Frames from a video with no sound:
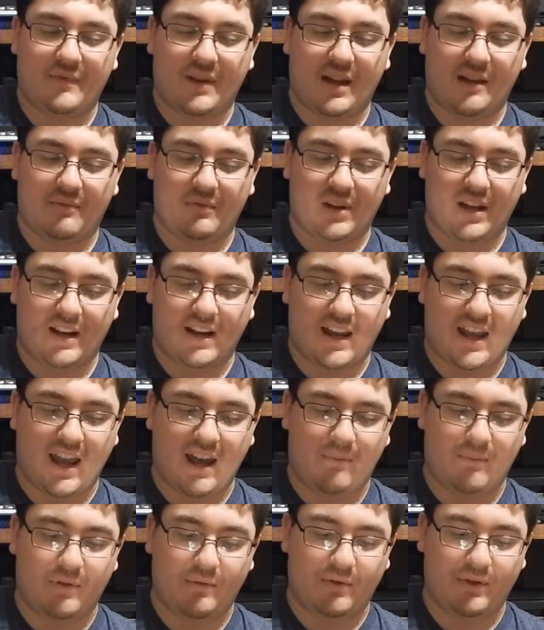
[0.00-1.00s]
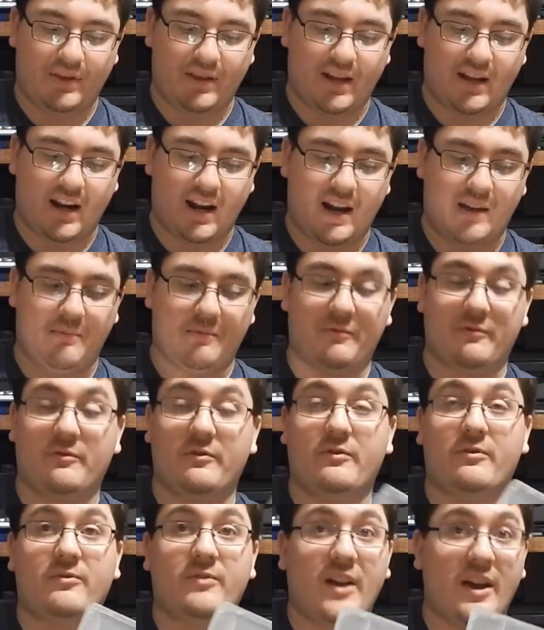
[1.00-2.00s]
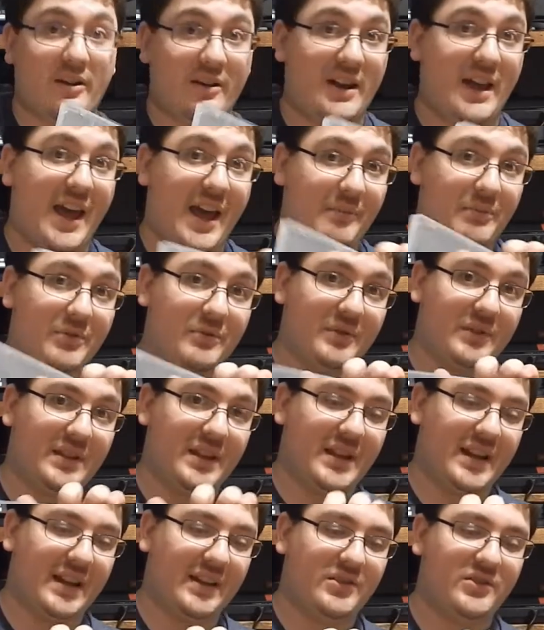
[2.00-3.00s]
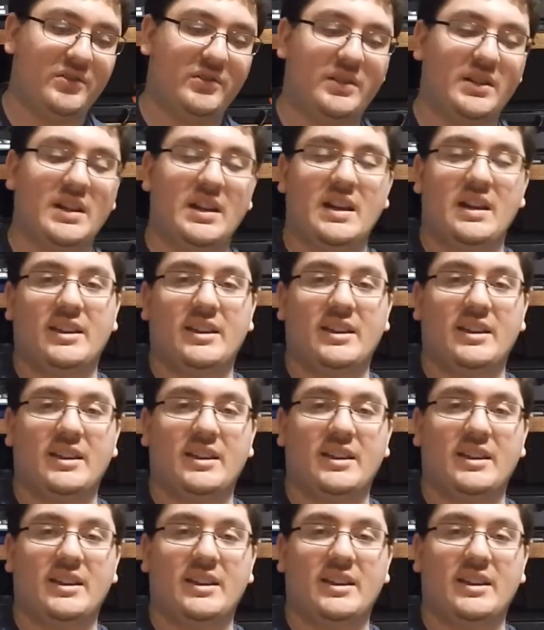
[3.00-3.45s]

I'm kind of happy with that. I am very happy with that, actually.